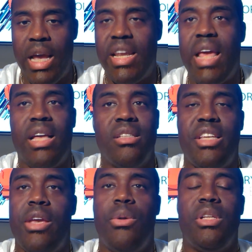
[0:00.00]
and they
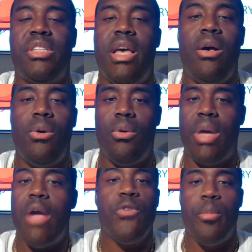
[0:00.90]
continue to tell
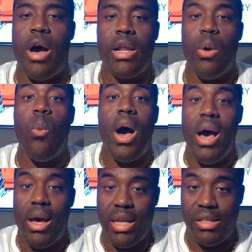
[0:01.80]
everybody
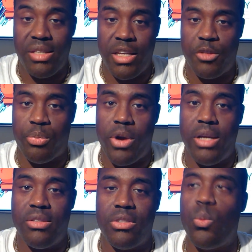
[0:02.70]
why they sing his
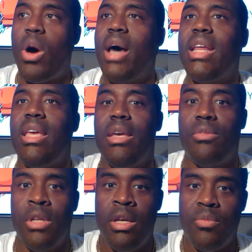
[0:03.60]
praises, why they
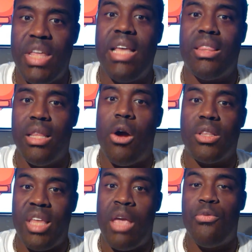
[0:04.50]
give, they
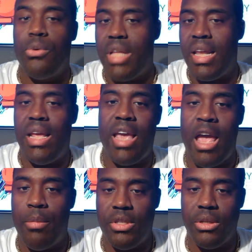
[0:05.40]
are thankful that he
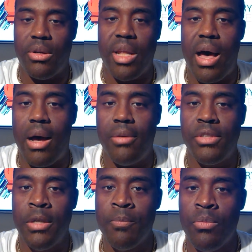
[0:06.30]
came into their
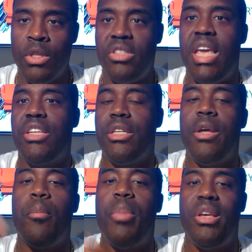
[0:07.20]
lives, teaching
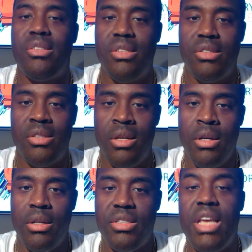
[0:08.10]
them business,
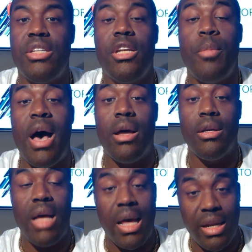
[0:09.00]
teaching them how
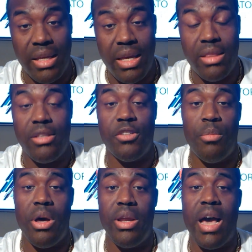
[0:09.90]
to how to get this
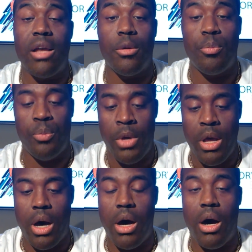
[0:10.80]
money, how to
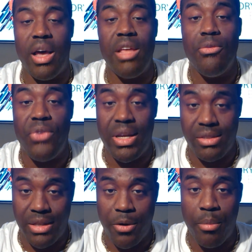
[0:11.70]
uh,
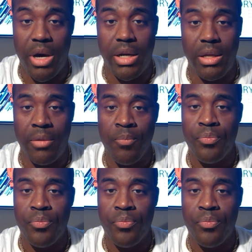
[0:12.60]
invest their money,